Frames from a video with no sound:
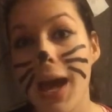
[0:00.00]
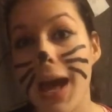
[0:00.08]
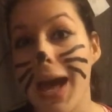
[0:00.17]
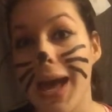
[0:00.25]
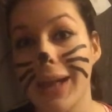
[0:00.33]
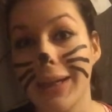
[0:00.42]

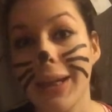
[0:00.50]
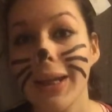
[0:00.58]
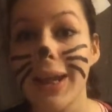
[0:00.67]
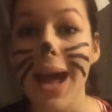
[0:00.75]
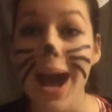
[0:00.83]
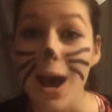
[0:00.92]
And
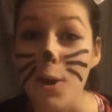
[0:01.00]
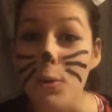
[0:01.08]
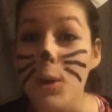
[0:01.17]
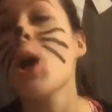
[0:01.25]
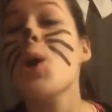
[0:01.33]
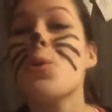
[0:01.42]

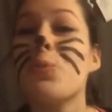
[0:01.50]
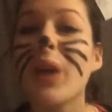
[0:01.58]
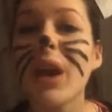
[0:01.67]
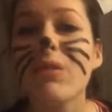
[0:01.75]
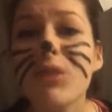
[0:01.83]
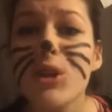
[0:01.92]
now we
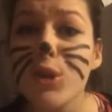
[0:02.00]
have to